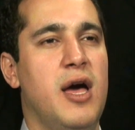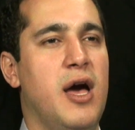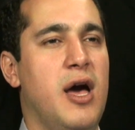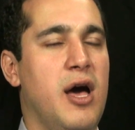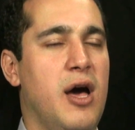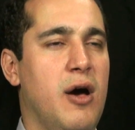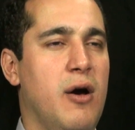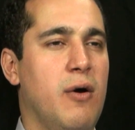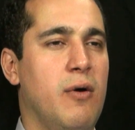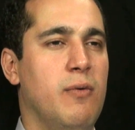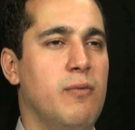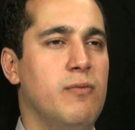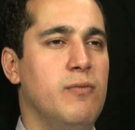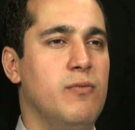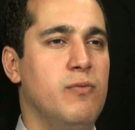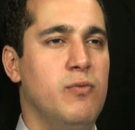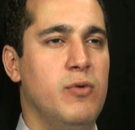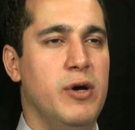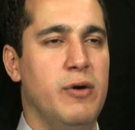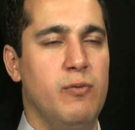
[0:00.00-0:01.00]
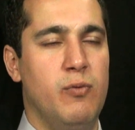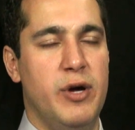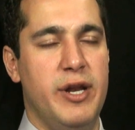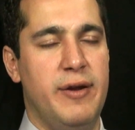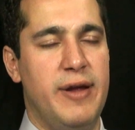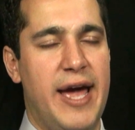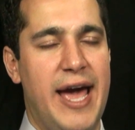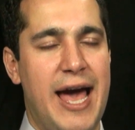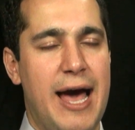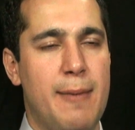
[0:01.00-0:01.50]
What
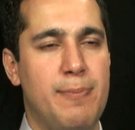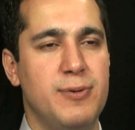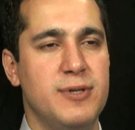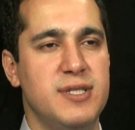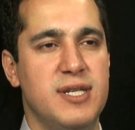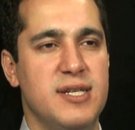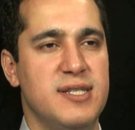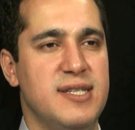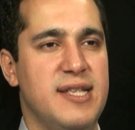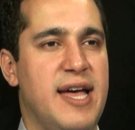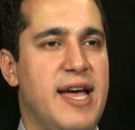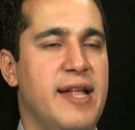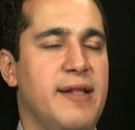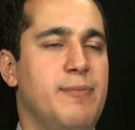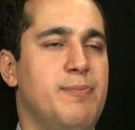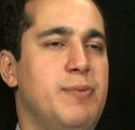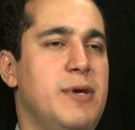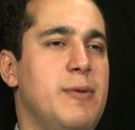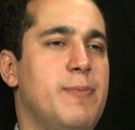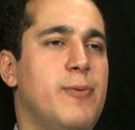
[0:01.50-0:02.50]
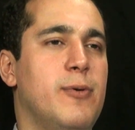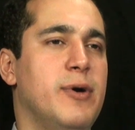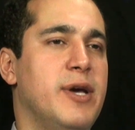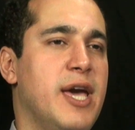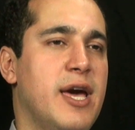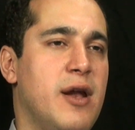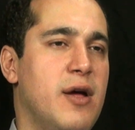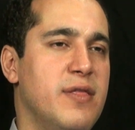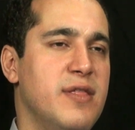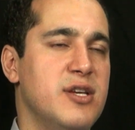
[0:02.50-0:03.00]
happens is that people
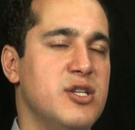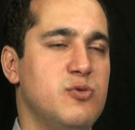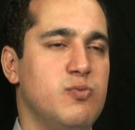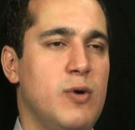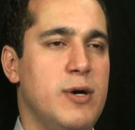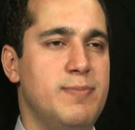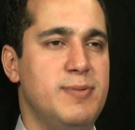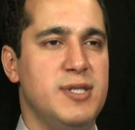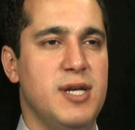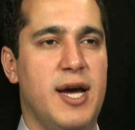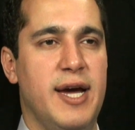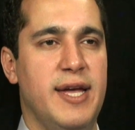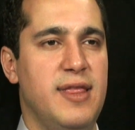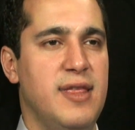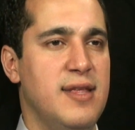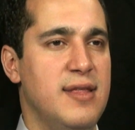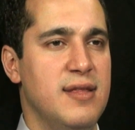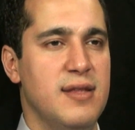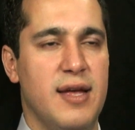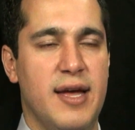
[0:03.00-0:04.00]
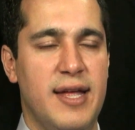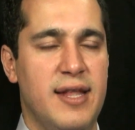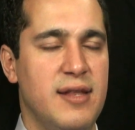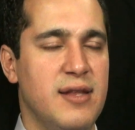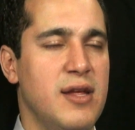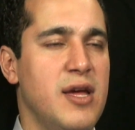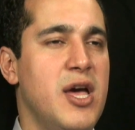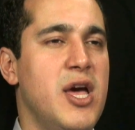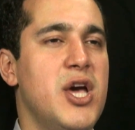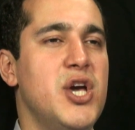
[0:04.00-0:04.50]
get on this website
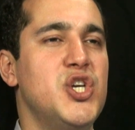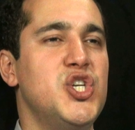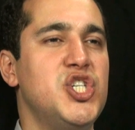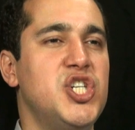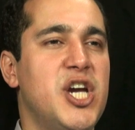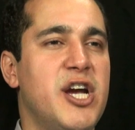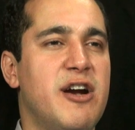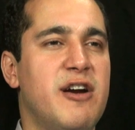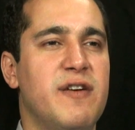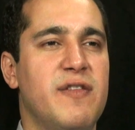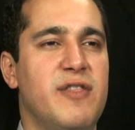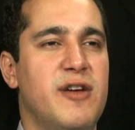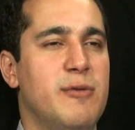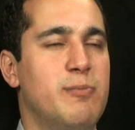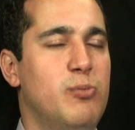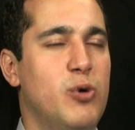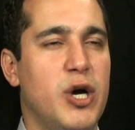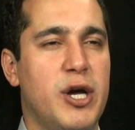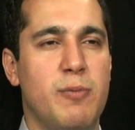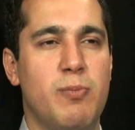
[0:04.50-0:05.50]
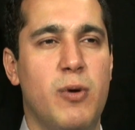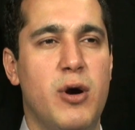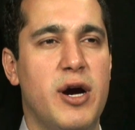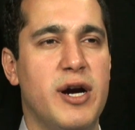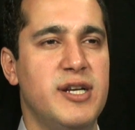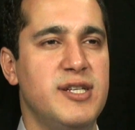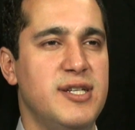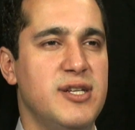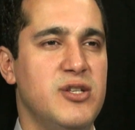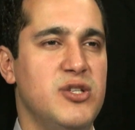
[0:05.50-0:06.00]
and share their
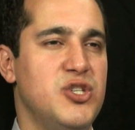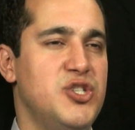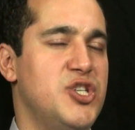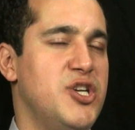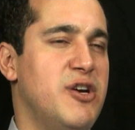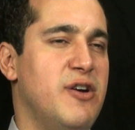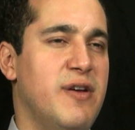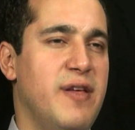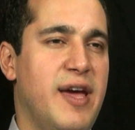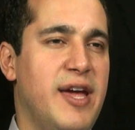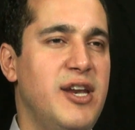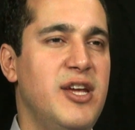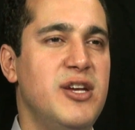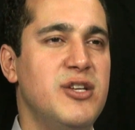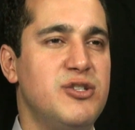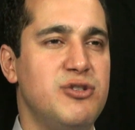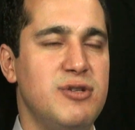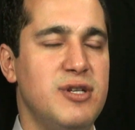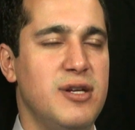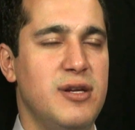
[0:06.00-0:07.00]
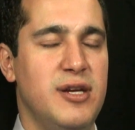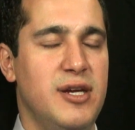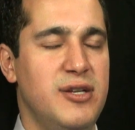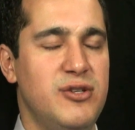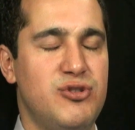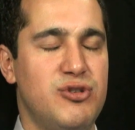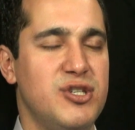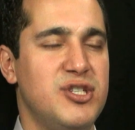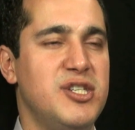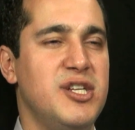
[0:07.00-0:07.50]
bookmarks and share any
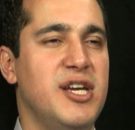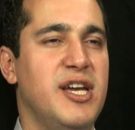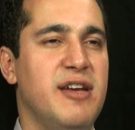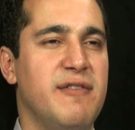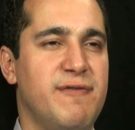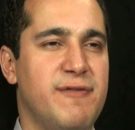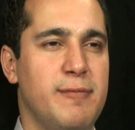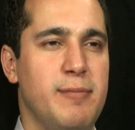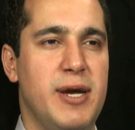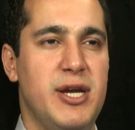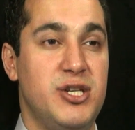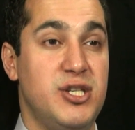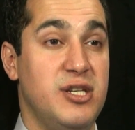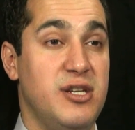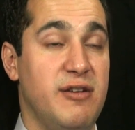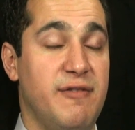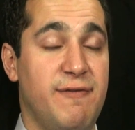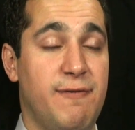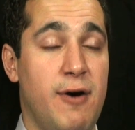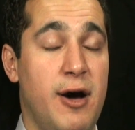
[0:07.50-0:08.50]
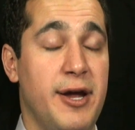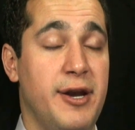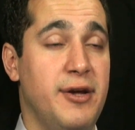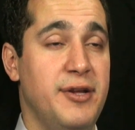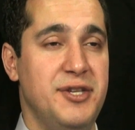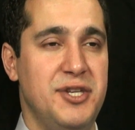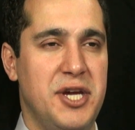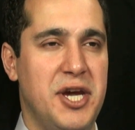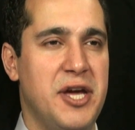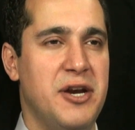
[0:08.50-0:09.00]
interesting information they find
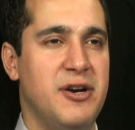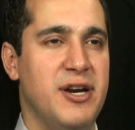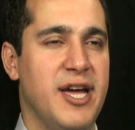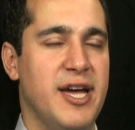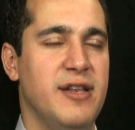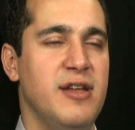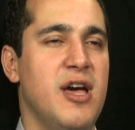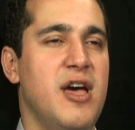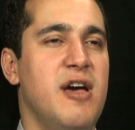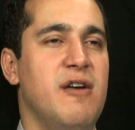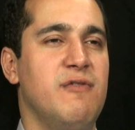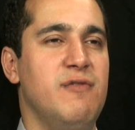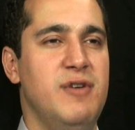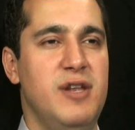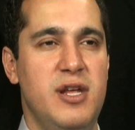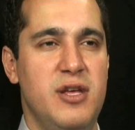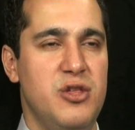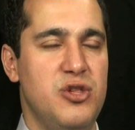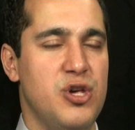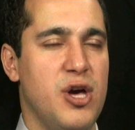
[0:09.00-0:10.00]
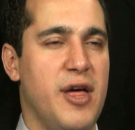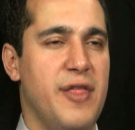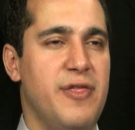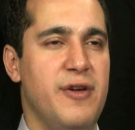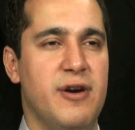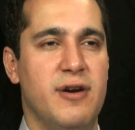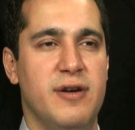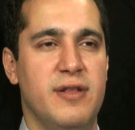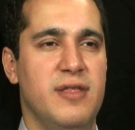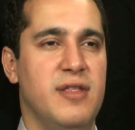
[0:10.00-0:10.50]
on the internet with each
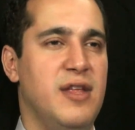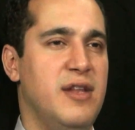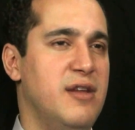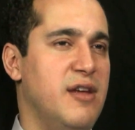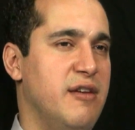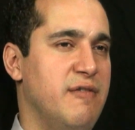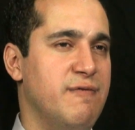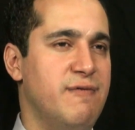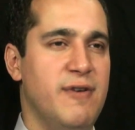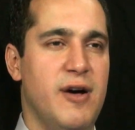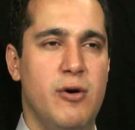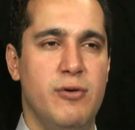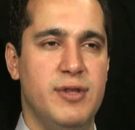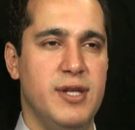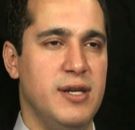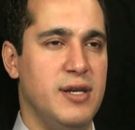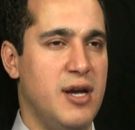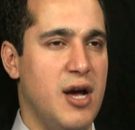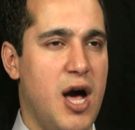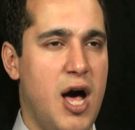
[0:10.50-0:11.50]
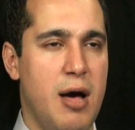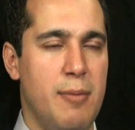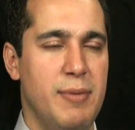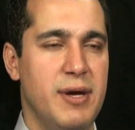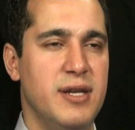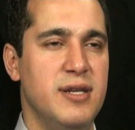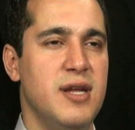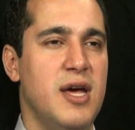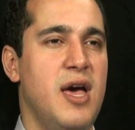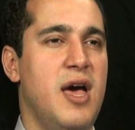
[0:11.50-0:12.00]
other, and then they vote and
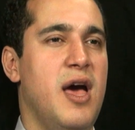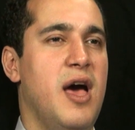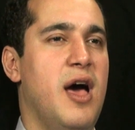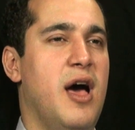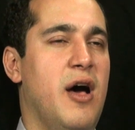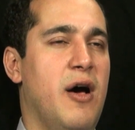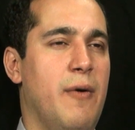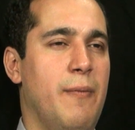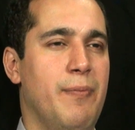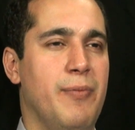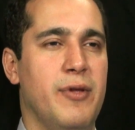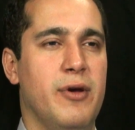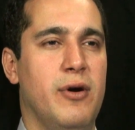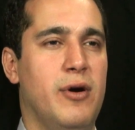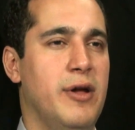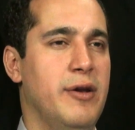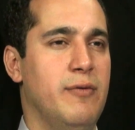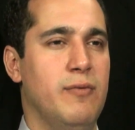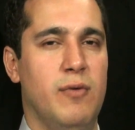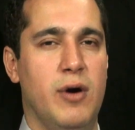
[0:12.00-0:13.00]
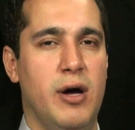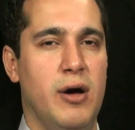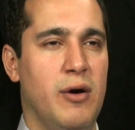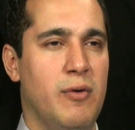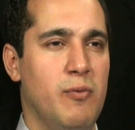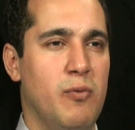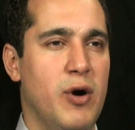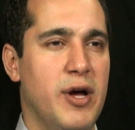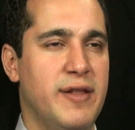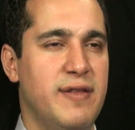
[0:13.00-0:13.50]
comment on
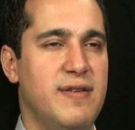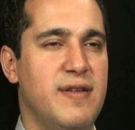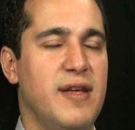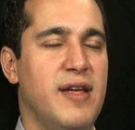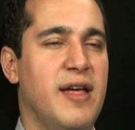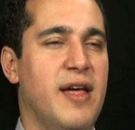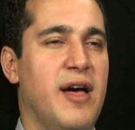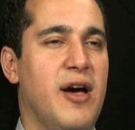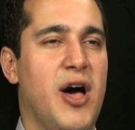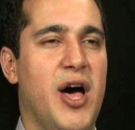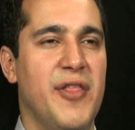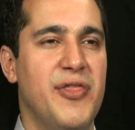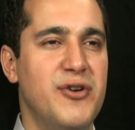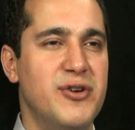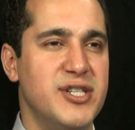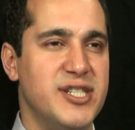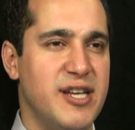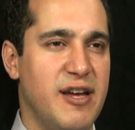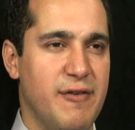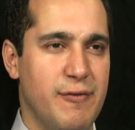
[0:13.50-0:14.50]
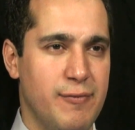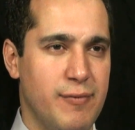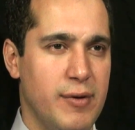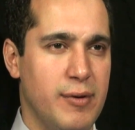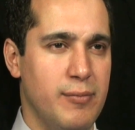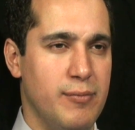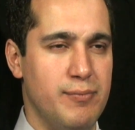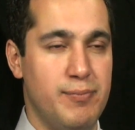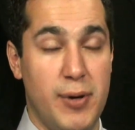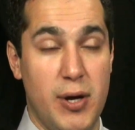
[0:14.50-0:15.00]
what others have
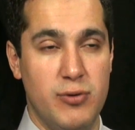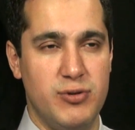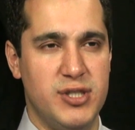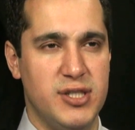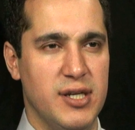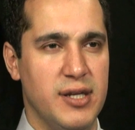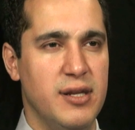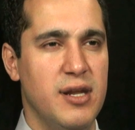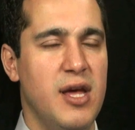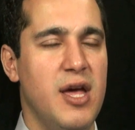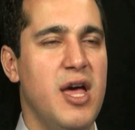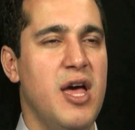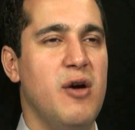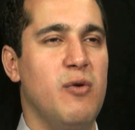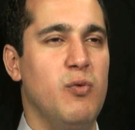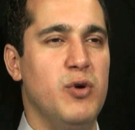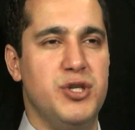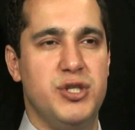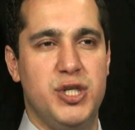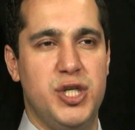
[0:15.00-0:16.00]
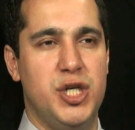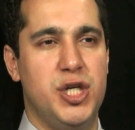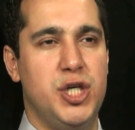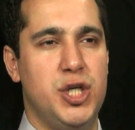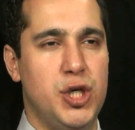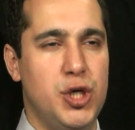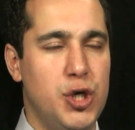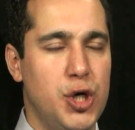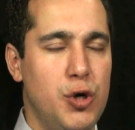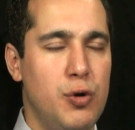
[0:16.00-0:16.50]
posted. What's
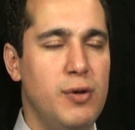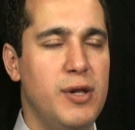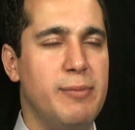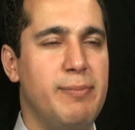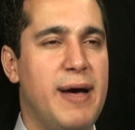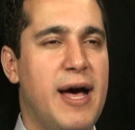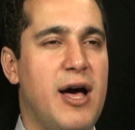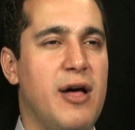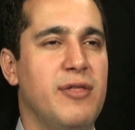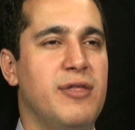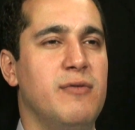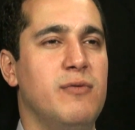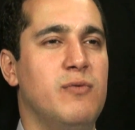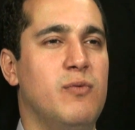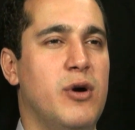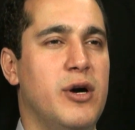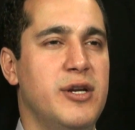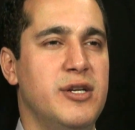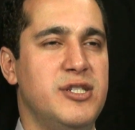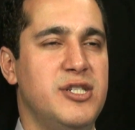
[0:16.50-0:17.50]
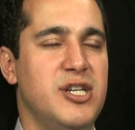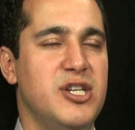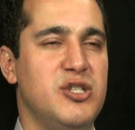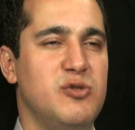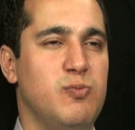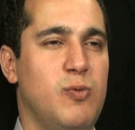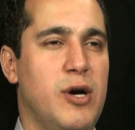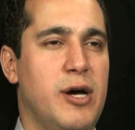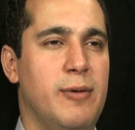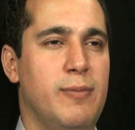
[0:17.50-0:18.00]
cool about
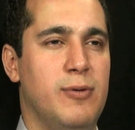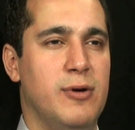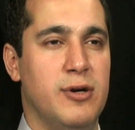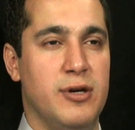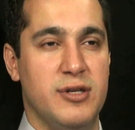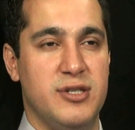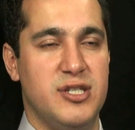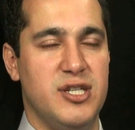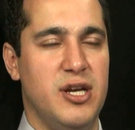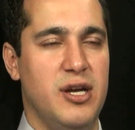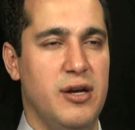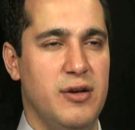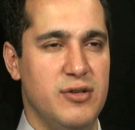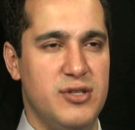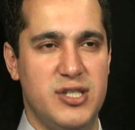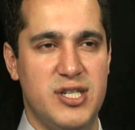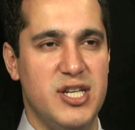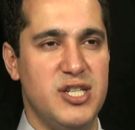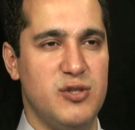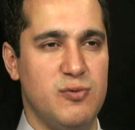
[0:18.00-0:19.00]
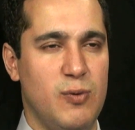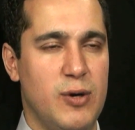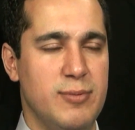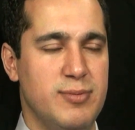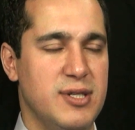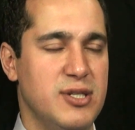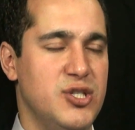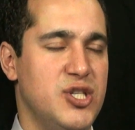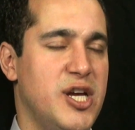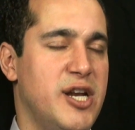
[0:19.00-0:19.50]
WaterSysWeb or
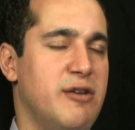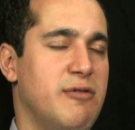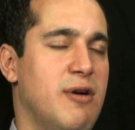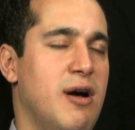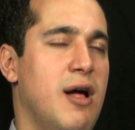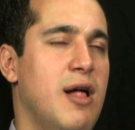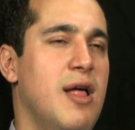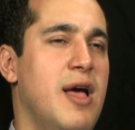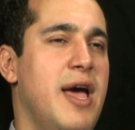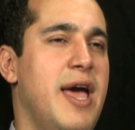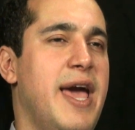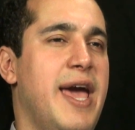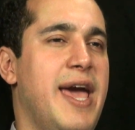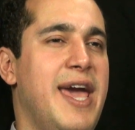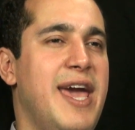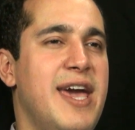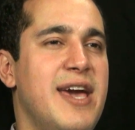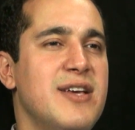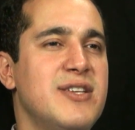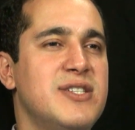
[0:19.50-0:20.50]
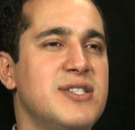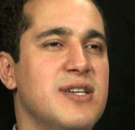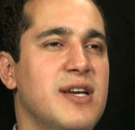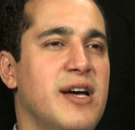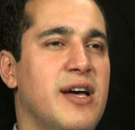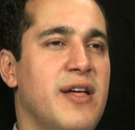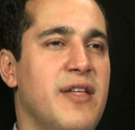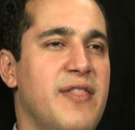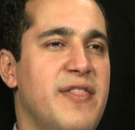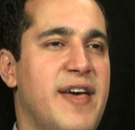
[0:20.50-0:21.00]
Syswebs in general is
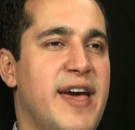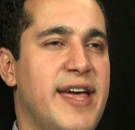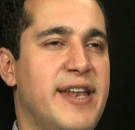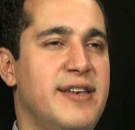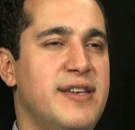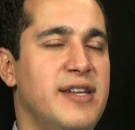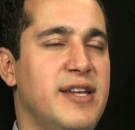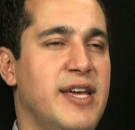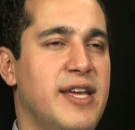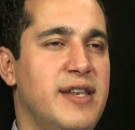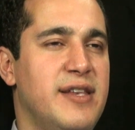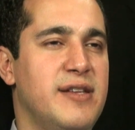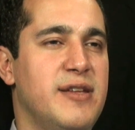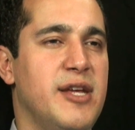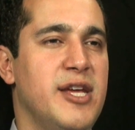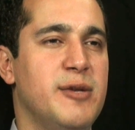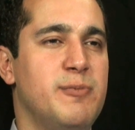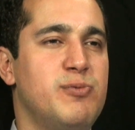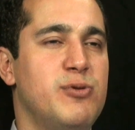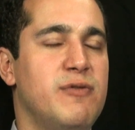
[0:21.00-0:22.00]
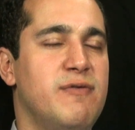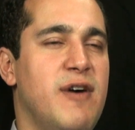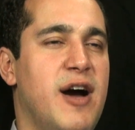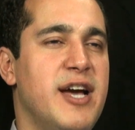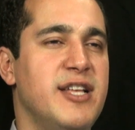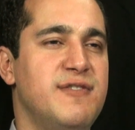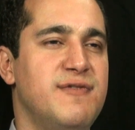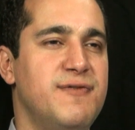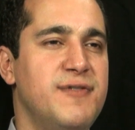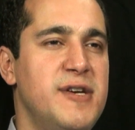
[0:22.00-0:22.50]
that it
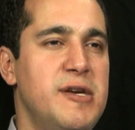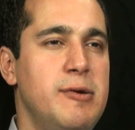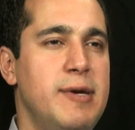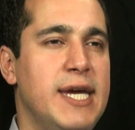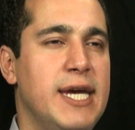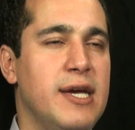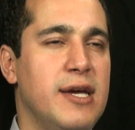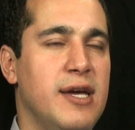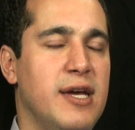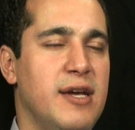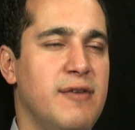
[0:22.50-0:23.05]
provides free